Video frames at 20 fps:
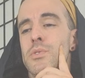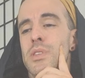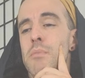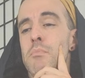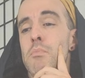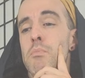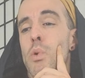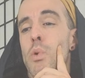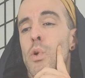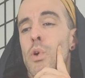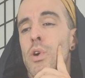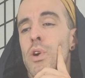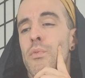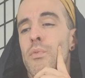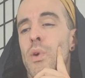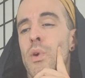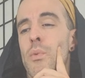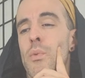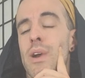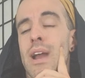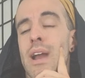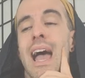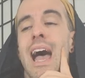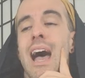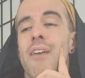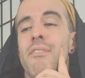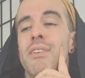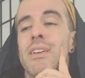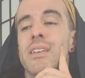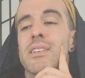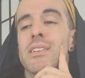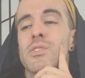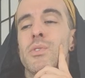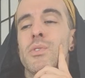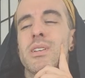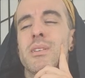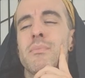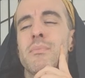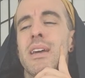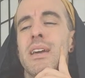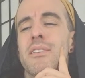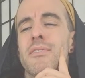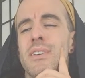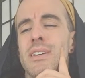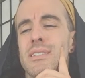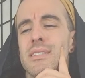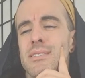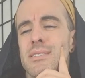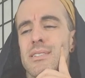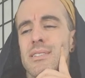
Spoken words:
then more of what we're having is going to manifest.